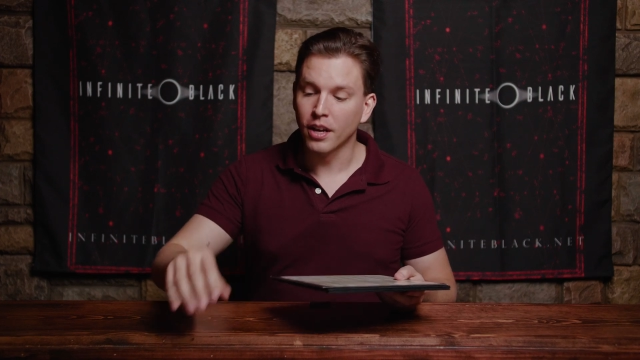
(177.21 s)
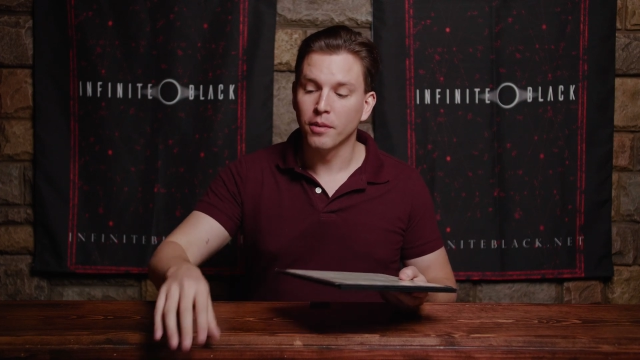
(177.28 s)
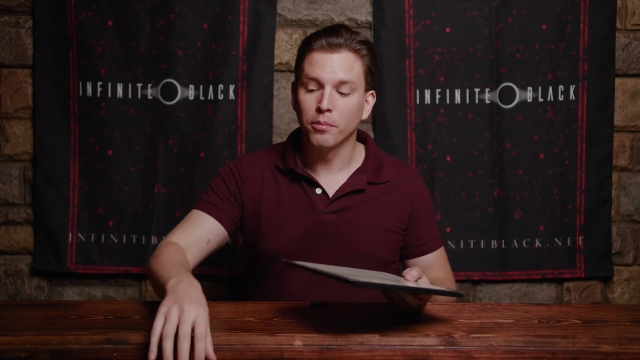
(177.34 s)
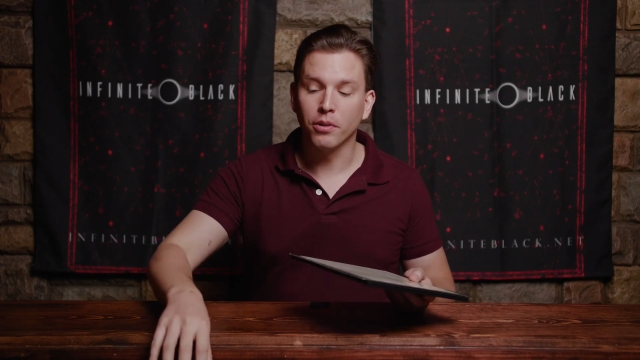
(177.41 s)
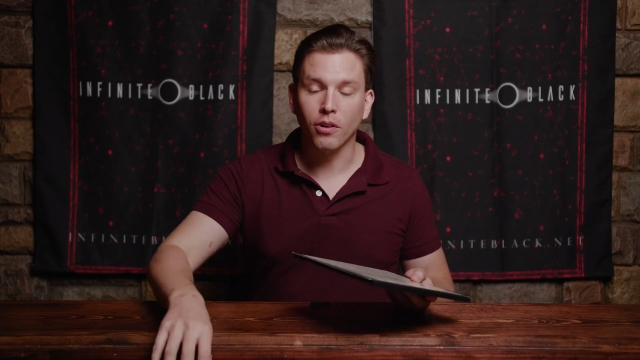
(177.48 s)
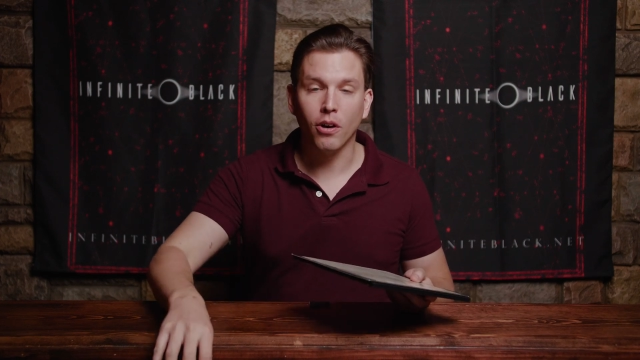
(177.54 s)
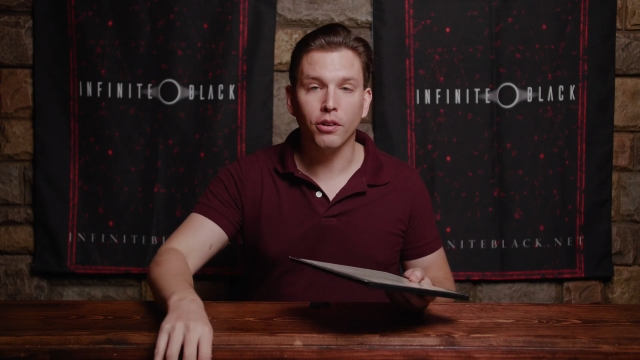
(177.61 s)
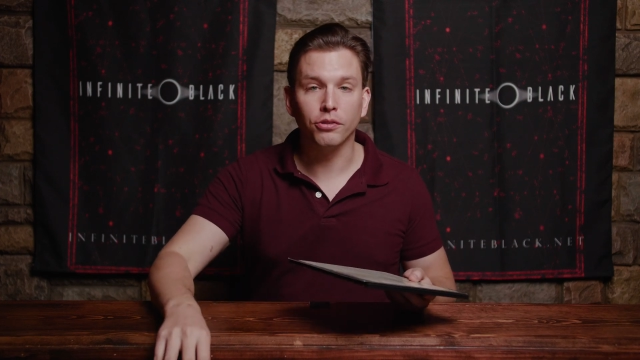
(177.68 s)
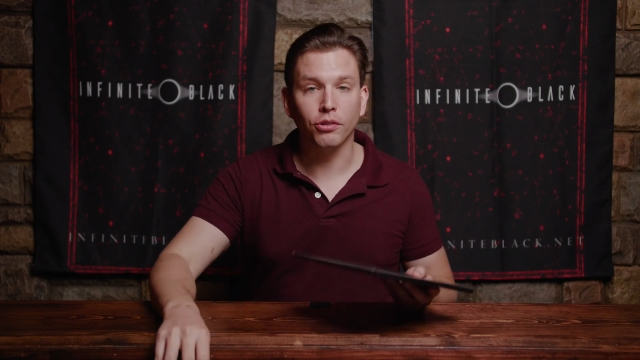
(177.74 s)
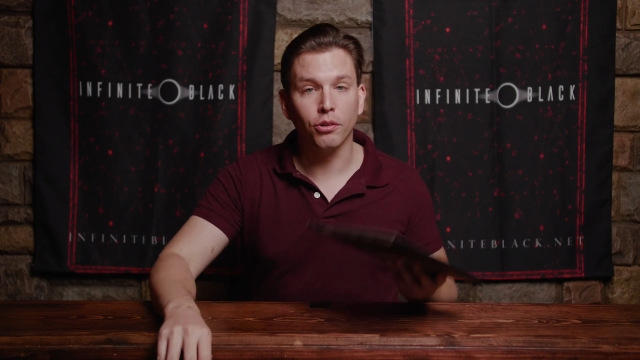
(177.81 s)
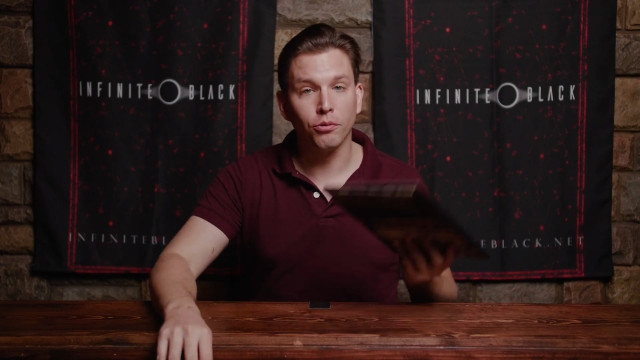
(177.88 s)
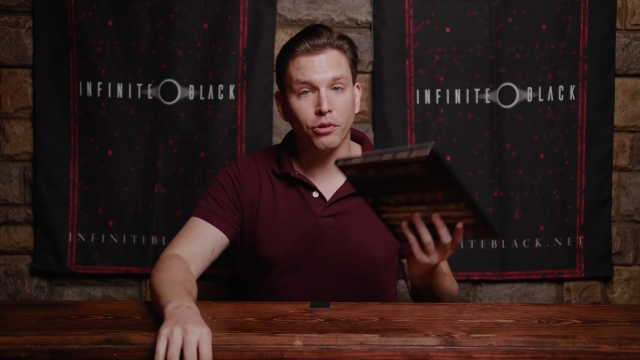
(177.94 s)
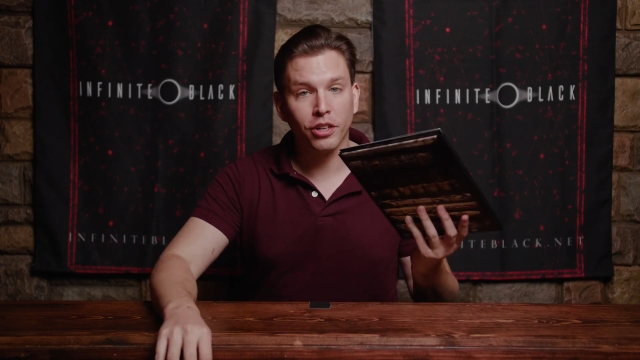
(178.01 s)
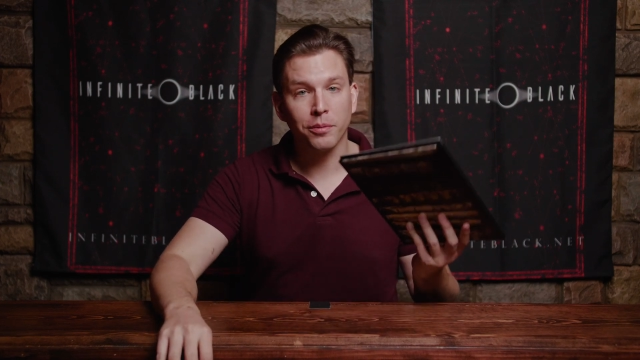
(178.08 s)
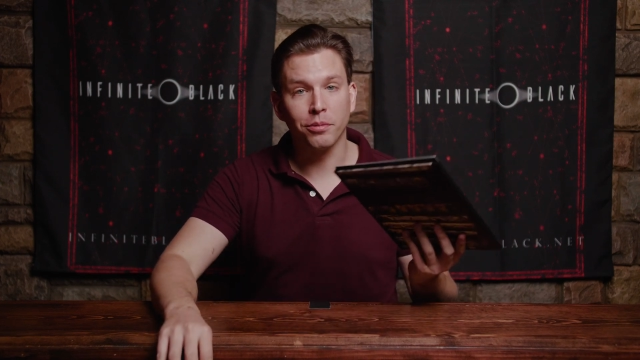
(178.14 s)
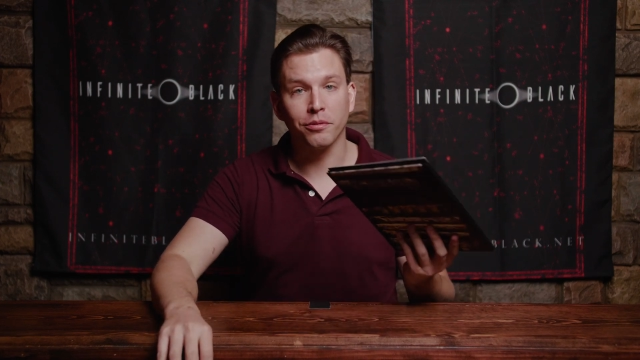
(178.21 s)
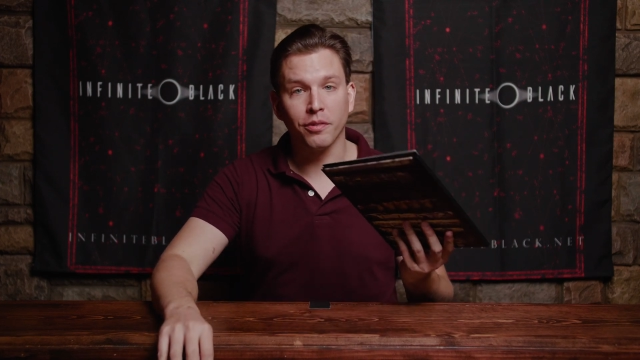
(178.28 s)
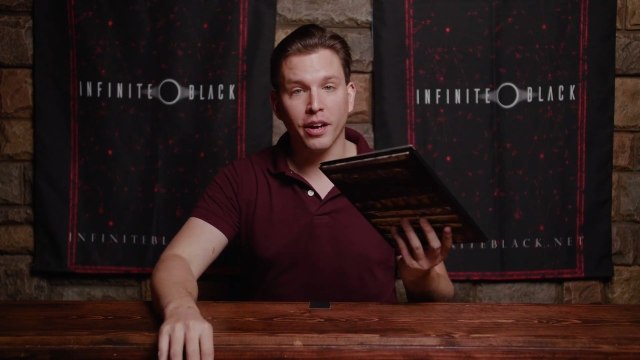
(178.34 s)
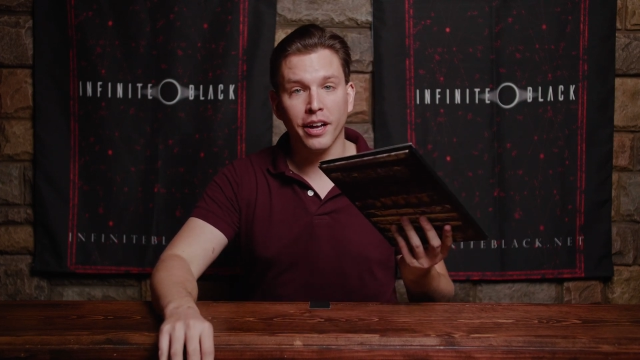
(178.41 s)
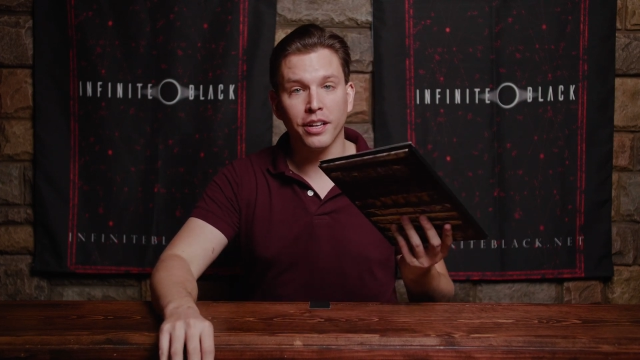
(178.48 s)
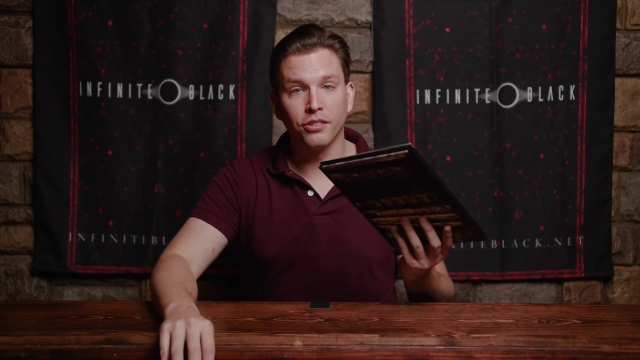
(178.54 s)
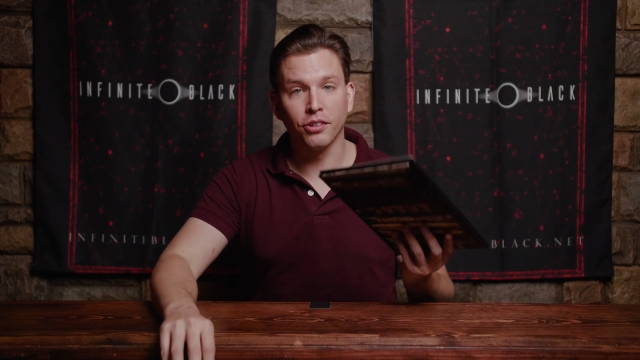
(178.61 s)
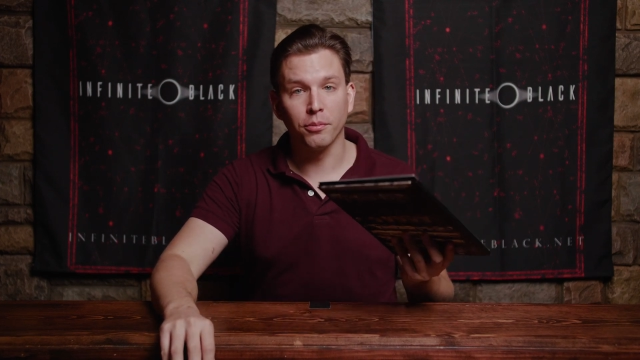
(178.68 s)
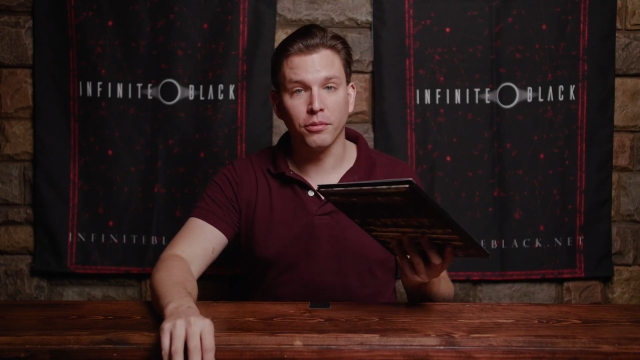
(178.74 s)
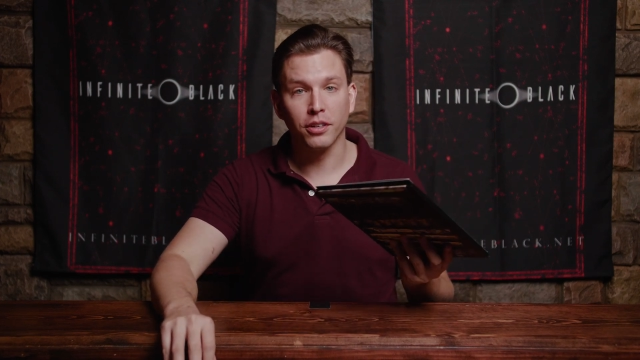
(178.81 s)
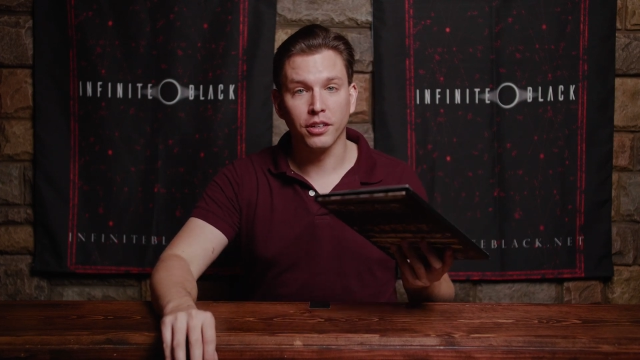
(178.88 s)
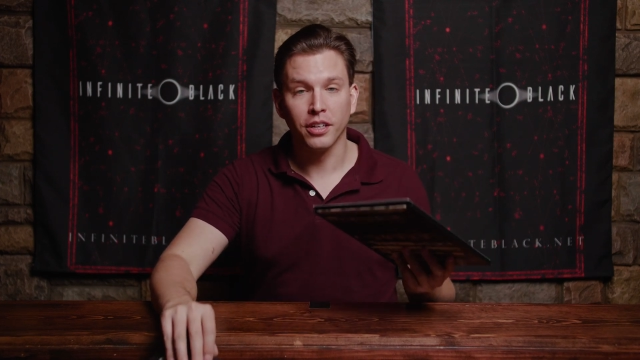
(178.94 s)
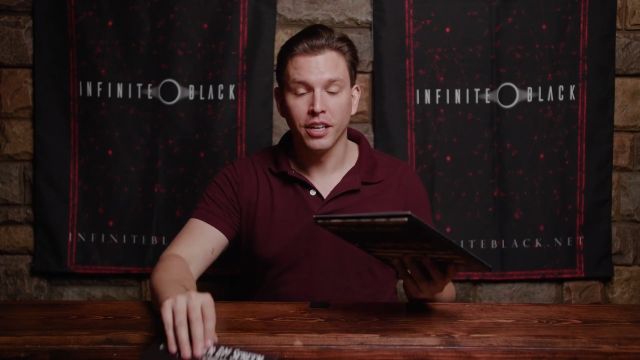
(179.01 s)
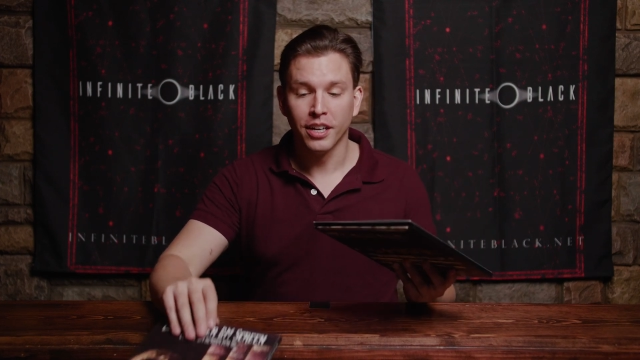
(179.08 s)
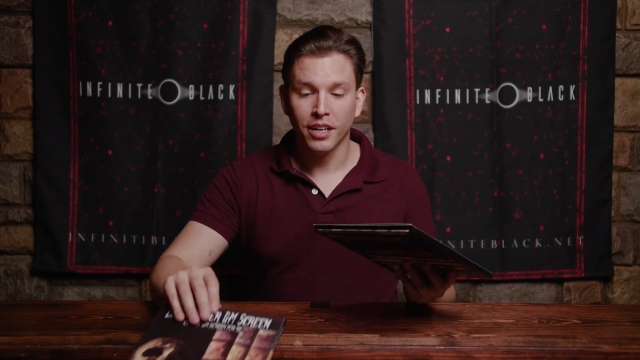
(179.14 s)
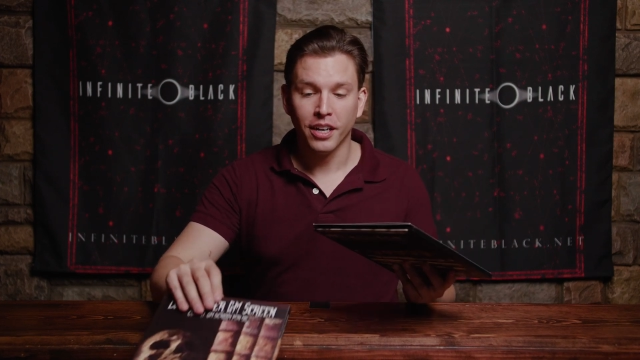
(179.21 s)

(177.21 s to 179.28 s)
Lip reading: but also really provide something,